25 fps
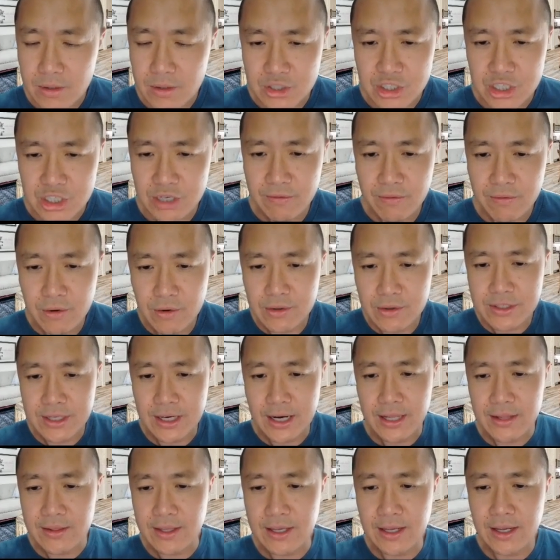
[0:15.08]
achievers,
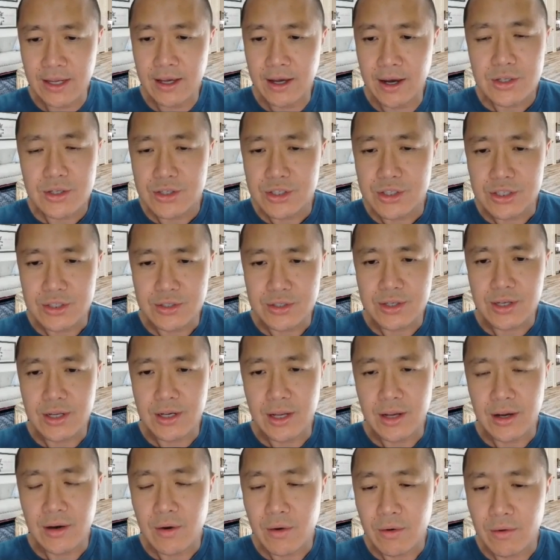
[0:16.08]
and I think
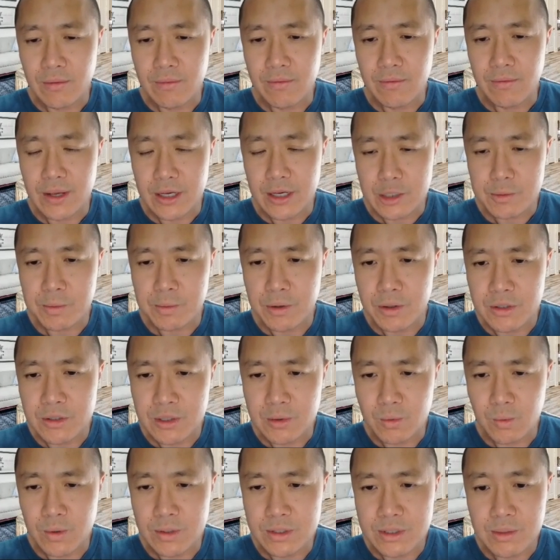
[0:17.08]
her experience
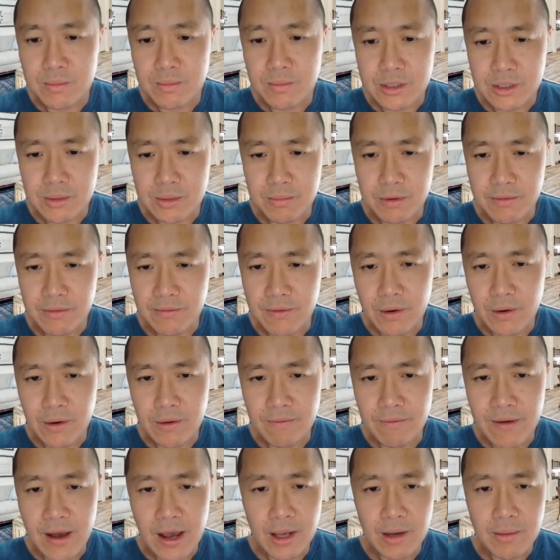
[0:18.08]
and wisdom is going to be very
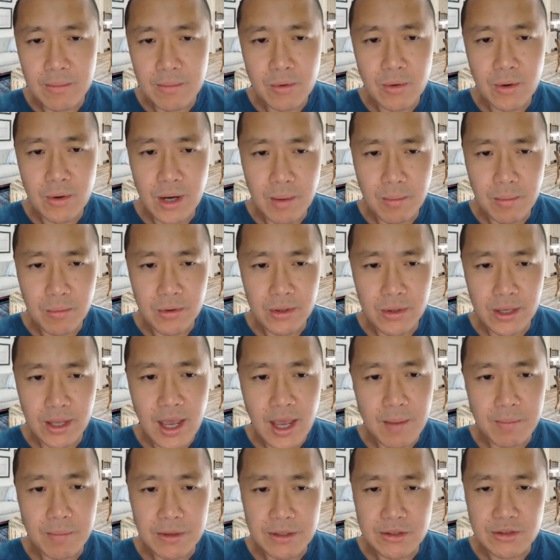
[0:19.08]
valuable. And I'm really
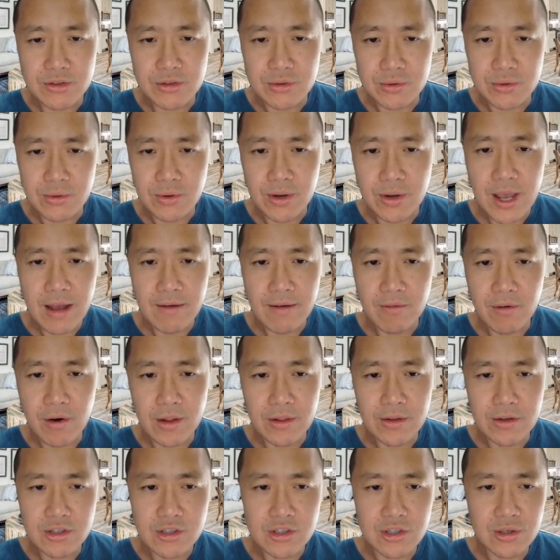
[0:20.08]
happy to have her on
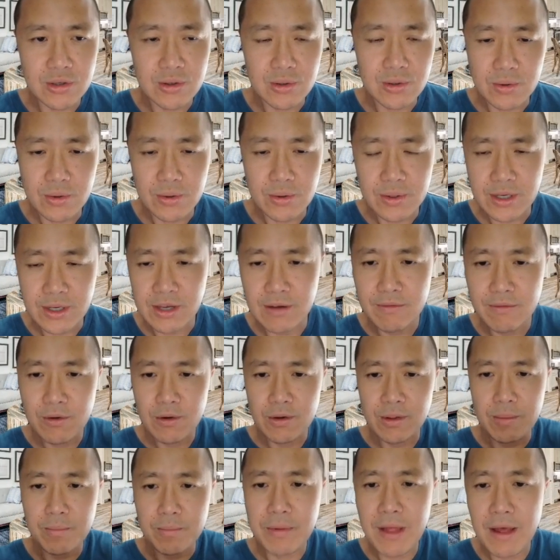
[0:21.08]
the show and give
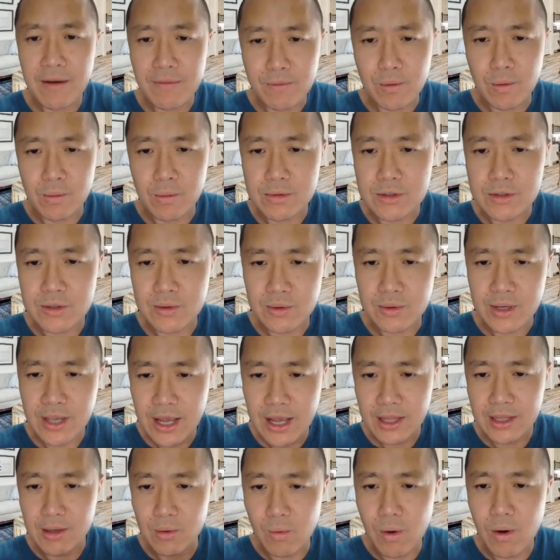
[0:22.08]
her the platform. So
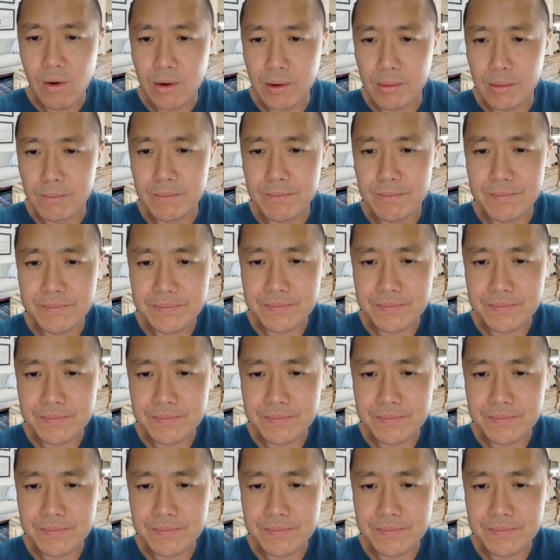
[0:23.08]
Cali, welcome.